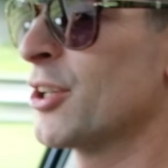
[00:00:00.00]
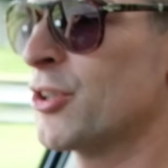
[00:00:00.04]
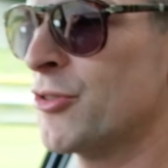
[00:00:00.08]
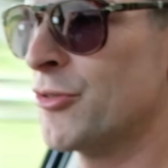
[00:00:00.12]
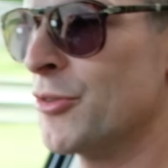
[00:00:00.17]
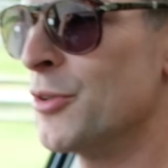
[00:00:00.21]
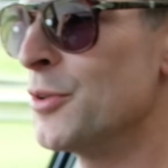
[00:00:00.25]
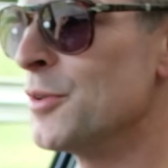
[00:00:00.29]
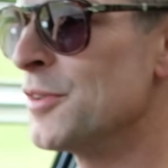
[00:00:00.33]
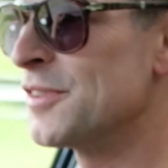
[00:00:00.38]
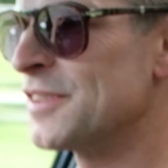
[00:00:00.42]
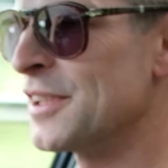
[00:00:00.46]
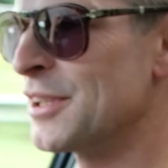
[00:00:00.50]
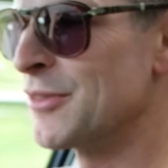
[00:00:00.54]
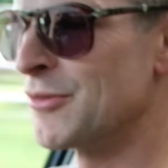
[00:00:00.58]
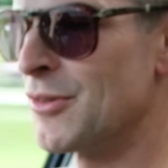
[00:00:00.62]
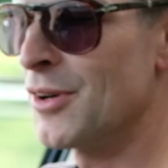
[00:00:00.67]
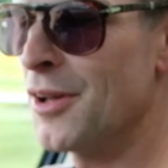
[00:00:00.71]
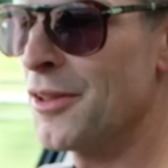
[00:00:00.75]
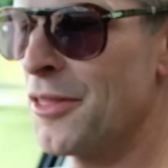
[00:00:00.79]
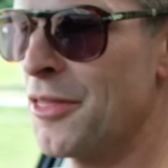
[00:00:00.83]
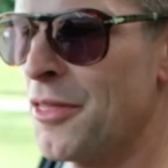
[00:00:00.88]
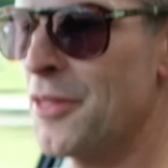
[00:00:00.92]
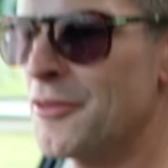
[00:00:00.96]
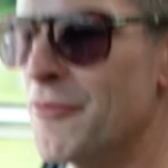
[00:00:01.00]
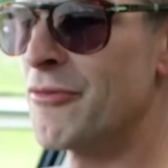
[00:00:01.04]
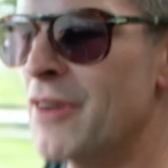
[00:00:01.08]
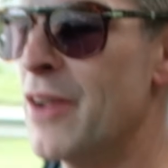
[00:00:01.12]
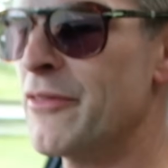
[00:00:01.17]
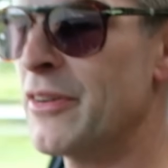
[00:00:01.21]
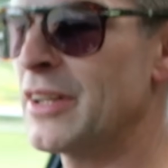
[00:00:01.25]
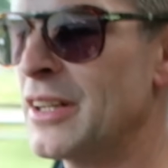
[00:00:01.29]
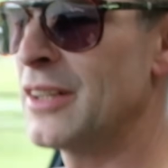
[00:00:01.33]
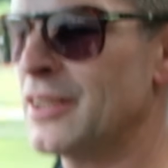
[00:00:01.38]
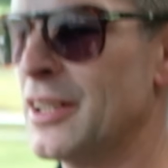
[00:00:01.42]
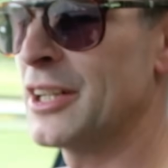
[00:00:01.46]
cruising rather than
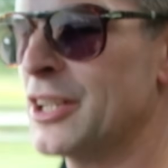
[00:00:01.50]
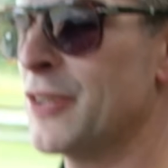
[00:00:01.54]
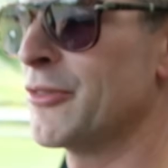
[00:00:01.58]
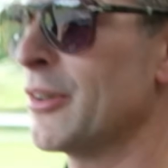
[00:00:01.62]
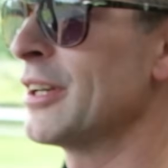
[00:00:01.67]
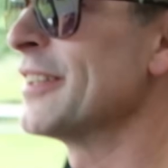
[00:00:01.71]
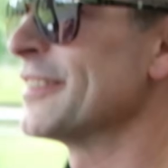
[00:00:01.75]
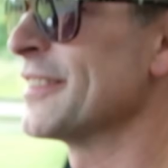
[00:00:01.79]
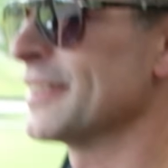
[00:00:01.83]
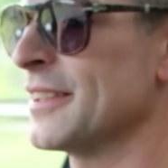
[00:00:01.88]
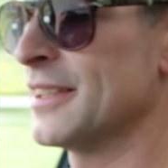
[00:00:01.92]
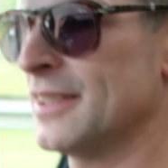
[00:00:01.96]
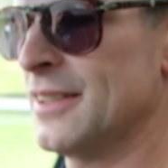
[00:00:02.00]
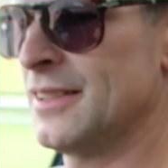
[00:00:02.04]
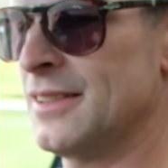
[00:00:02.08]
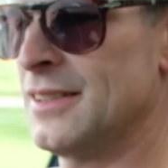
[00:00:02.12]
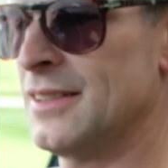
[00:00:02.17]
revving like crazy.